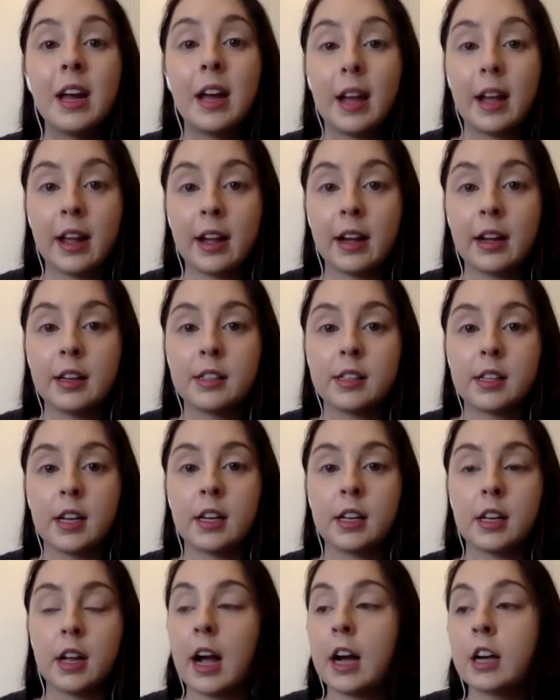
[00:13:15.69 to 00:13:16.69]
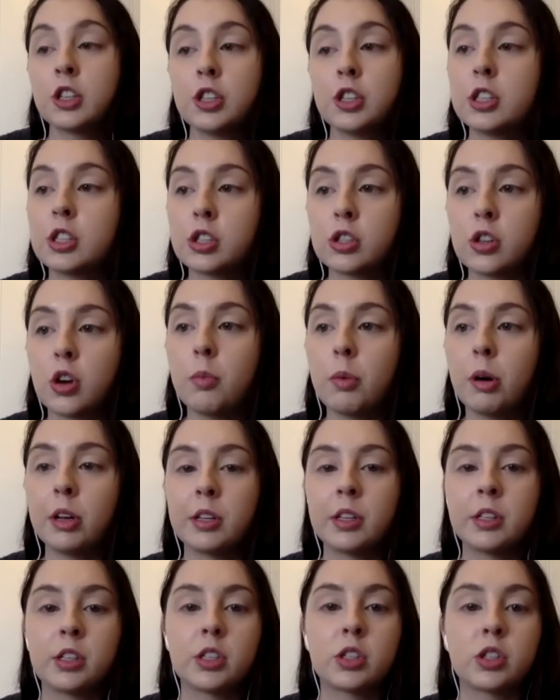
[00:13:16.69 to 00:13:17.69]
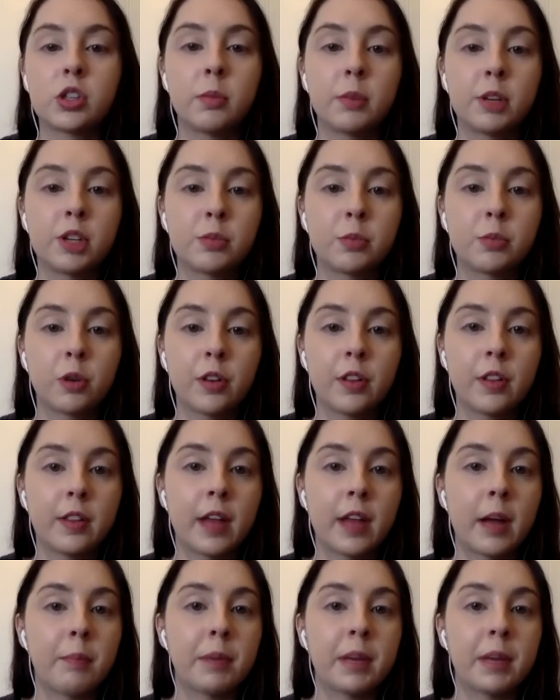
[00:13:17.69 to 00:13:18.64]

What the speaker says: And it actually snowballed into so much more than that,